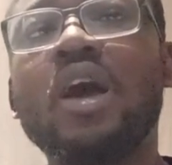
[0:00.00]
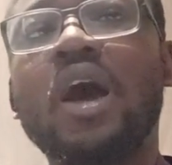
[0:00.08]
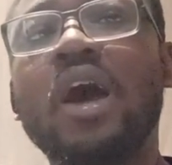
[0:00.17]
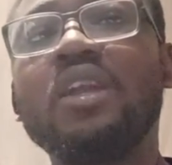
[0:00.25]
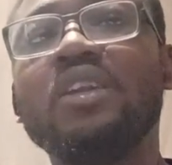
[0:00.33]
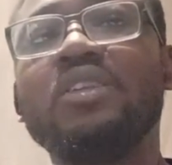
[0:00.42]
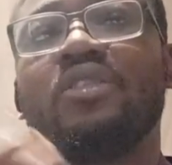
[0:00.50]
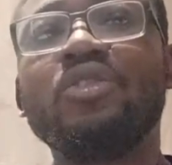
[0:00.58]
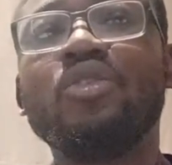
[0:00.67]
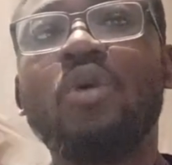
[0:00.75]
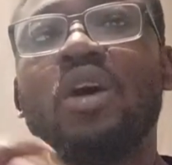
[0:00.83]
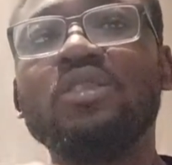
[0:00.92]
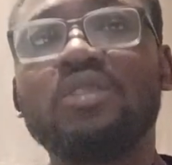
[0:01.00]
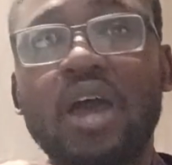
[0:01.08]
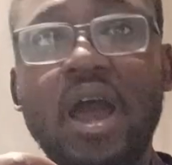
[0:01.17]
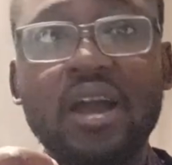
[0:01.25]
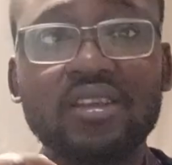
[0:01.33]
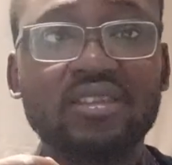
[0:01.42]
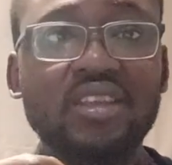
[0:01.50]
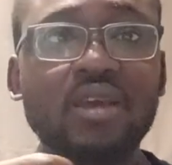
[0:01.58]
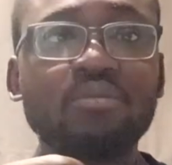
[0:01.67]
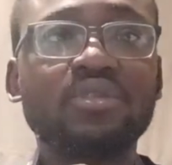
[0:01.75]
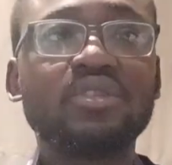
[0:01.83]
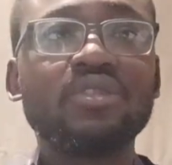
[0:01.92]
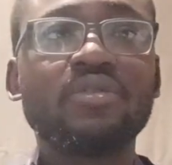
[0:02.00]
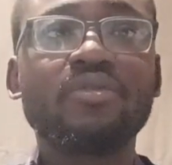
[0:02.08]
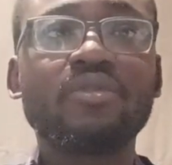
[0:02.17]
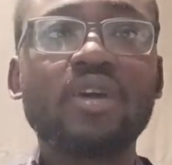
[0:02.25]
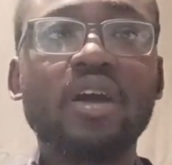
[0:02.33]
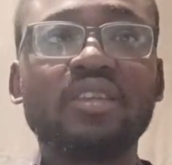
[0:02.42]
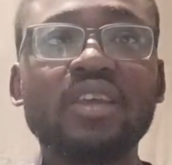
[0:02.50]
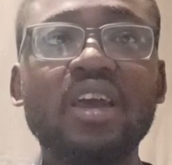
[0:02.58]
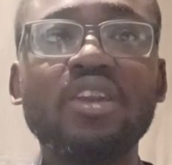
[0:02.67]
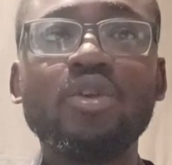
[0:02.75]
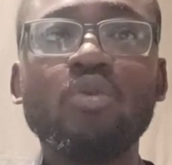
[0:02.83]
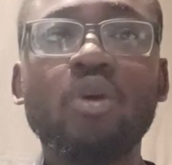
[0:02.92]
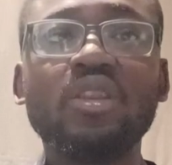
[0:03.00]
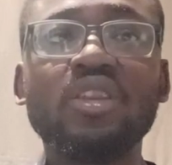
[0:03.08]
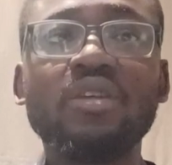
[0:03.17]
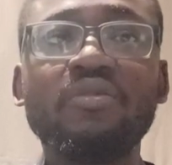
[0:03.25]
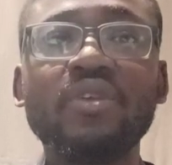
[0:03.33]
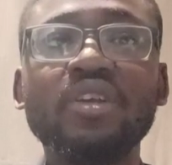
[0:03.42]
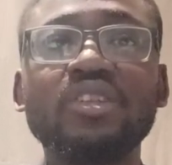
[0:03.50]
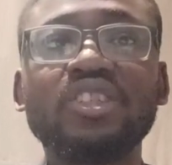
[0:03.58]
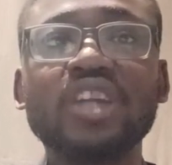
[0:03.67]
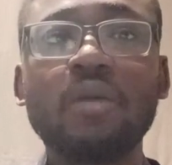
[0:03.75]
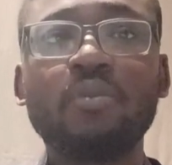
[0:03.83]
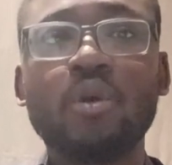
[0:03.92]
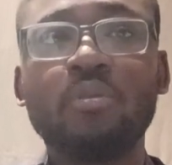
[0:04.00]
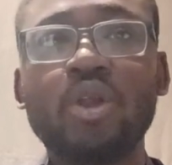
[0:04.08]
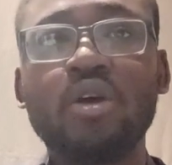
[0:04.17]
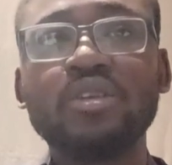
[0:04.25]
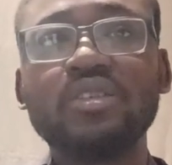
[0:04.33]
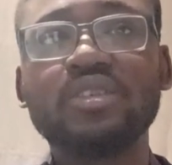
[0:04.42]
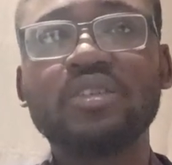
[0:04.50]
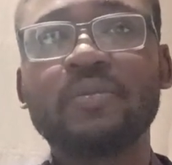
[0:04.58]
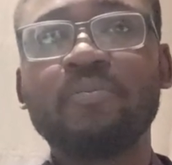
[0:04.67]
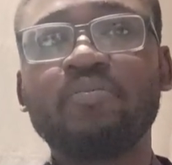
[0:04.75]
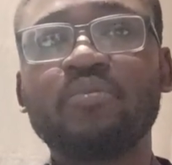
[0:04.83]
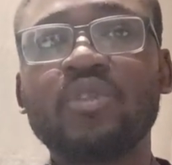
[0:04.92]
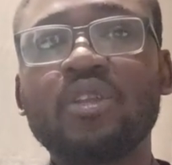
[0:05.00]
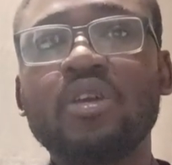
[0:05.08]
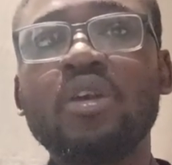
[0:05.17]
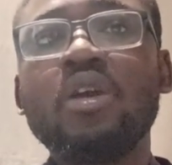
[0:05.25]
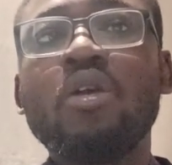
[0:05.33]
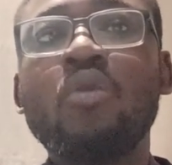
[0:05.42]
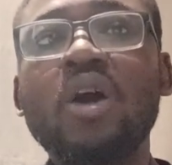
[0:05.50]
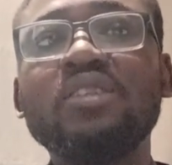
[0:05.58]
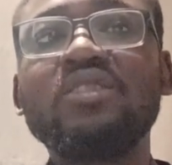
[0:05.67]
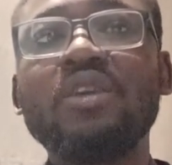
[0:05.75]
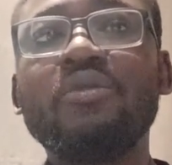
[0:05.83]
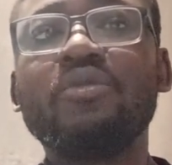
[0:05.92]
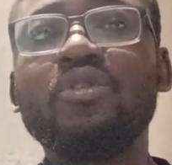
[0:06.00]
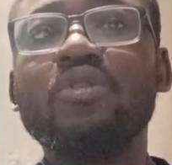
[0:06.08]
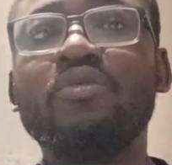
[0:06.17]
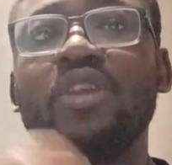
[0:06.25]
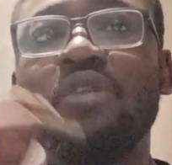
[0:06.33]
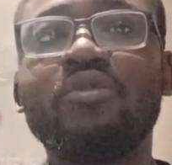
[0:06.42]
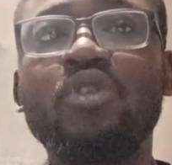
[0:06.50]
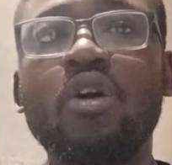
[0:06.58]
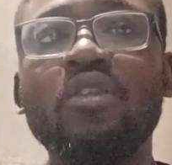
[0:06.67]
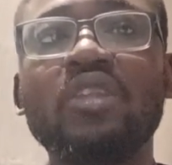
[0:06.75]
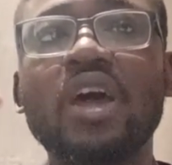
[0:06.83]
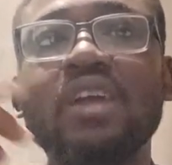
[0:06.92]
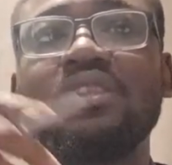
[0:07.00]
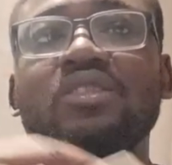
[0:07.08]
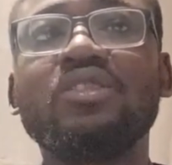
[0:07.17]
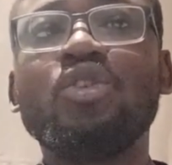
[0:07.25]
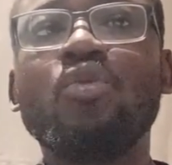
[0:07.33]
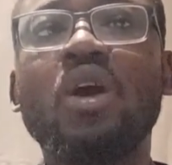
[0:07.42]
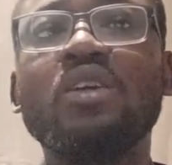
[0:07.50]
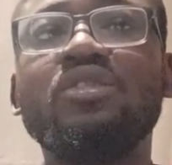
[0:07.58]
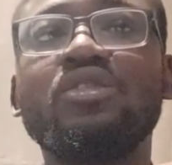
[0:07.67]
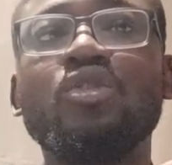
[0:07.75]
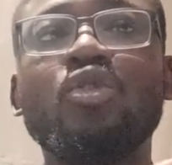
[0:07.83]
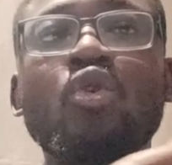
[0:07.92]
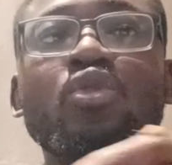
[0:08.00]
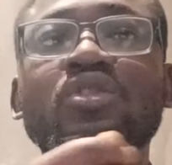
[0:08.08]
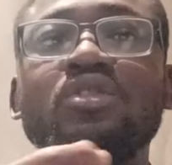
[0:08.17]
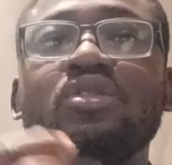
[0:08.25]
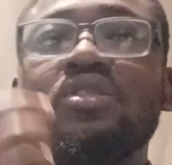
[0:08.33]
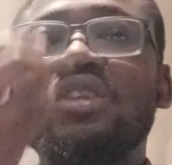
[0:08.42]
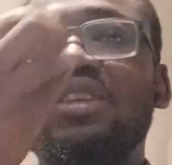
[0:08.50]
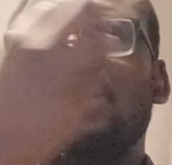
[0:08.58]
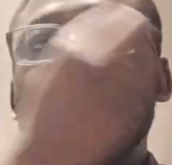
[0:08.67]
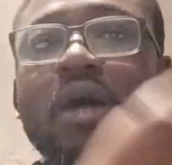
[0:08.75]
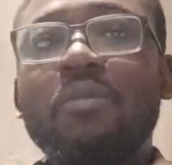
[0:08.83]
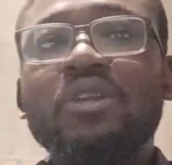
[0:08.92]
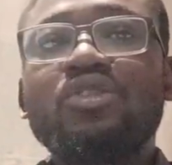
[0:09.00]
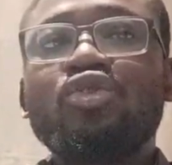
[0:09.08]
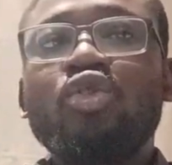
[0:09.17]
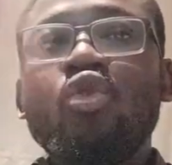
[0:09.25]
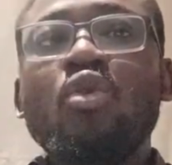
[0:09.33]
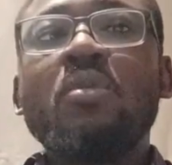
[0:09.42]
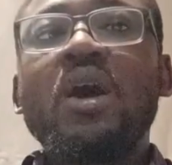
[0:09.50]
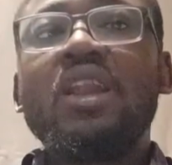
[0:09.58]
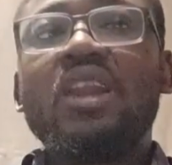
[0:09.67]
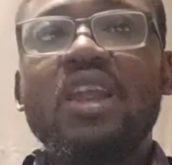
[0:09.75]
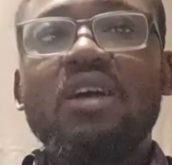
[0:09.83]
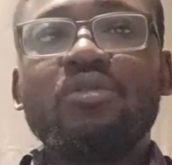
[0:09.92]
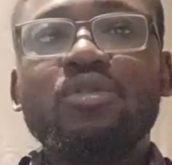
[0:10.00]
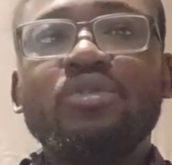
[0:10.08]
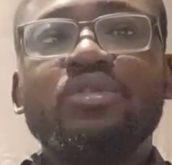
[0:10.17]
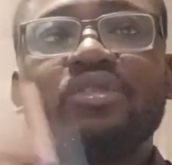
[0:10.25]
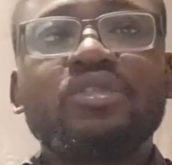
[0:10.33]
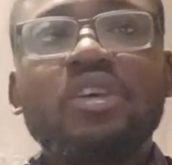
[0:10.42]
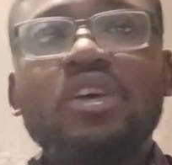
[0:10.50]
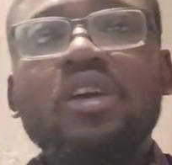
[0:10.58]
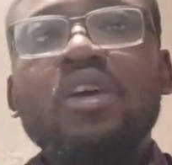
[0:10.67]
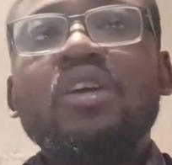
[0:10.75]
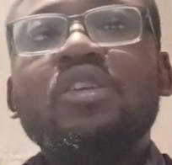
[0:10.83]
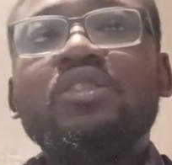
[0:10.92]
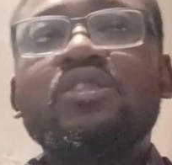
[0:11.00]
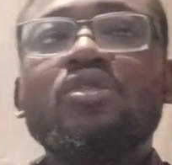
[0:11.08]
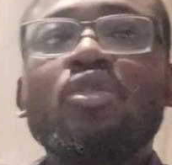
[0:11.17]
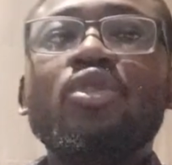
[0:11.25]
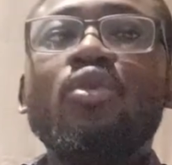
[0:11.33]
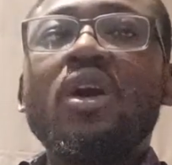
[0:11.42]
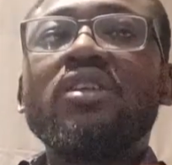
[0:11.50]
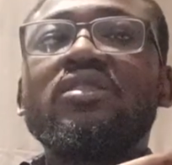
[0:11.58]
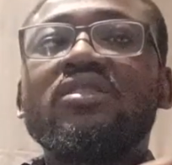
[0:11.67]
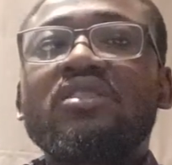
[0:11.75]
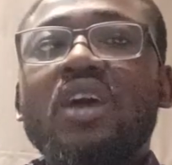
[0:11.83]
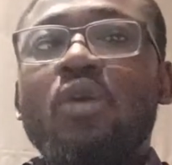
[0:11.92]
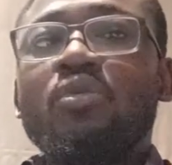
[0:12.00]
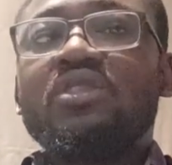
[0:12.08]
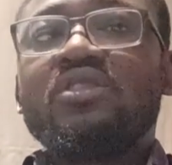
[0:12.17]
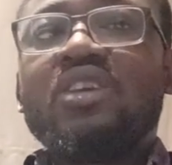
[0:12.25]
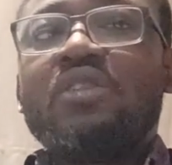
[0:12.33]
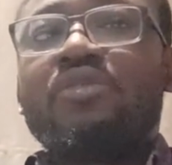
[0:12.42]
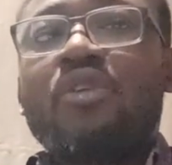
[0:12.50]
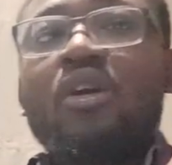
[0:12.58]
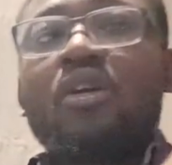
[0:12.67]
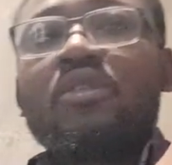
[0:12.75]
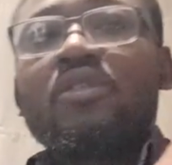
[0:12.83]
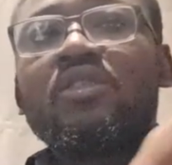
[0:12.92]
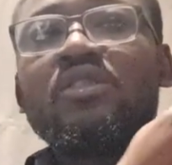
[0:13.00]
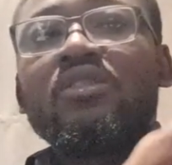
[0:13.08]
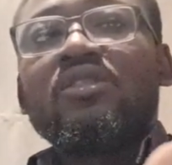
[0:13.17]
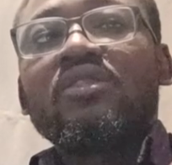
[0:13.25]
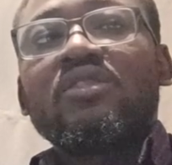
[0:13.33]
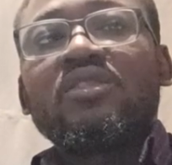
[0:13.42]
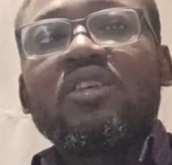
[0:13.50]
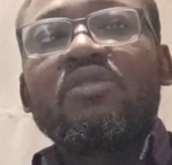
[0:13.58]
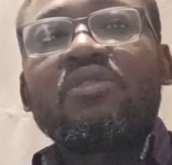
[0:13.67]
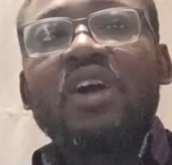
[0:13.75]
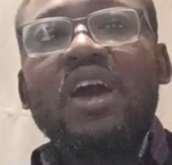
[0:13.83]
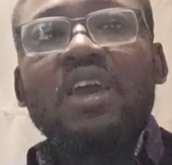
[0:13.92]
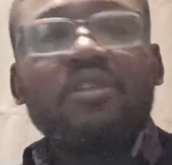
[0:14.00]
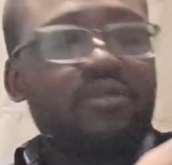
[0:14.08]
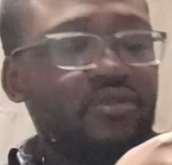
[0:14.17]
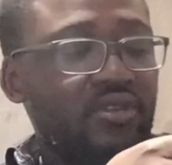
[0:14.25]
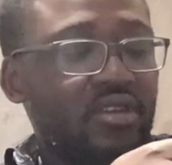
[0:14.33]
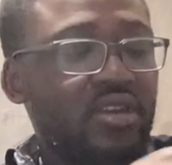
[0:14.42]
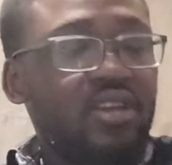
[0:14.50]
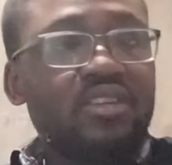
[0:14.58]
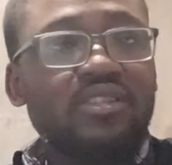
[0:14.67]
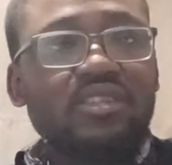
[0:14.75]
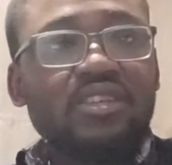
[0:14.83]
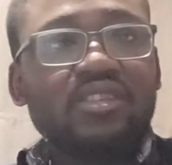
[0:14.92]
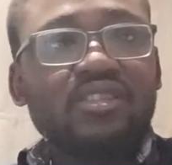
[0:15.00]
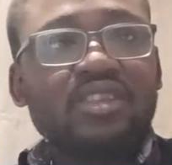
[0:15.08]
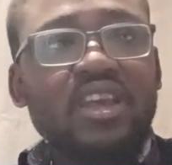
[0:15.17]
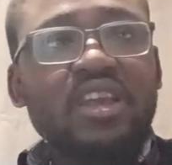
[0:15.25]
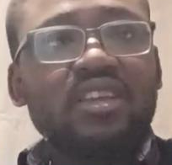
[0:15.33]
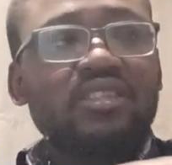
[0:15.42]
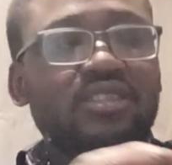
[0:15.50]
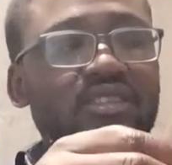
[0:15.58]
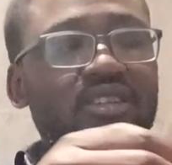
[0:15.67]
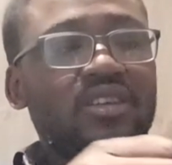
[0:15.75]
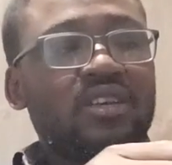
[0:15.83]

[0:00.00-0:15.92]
and you want to ask them to tell you what they feel, sharp or blunt. Once if they've done that, you want to go to the dermatomal levels. So you want to start with C4, C5, C6,